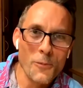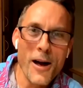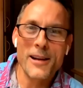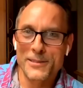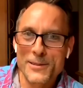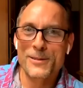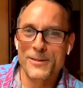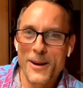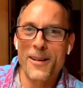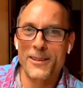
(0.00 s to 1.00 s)
What?
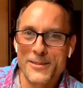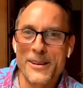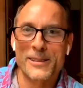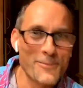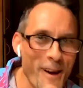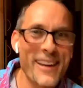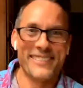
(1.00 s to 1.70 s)
$2 drinks. What?